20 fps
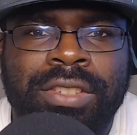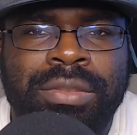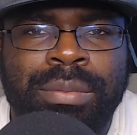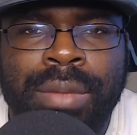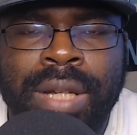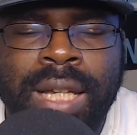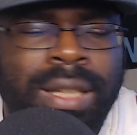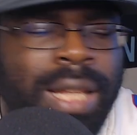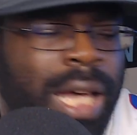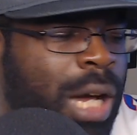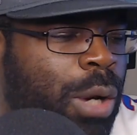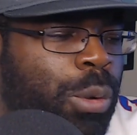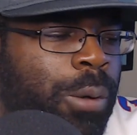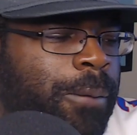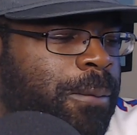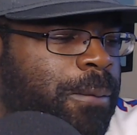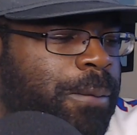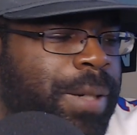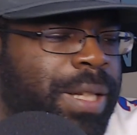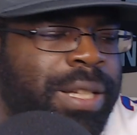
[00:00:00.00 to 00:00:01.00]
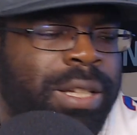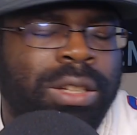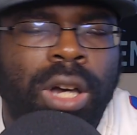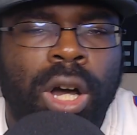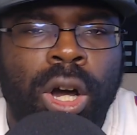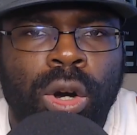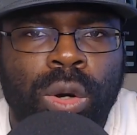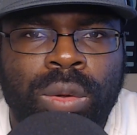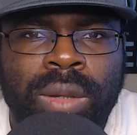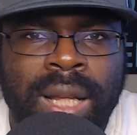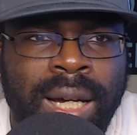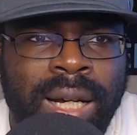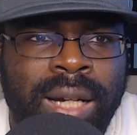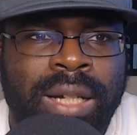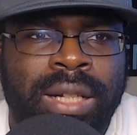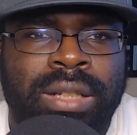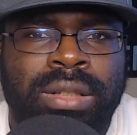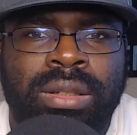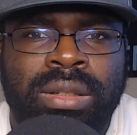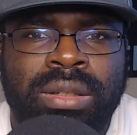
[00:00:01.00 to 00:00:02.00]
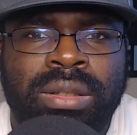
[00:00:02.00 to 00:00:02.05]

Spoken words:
man. Our freaking O-line.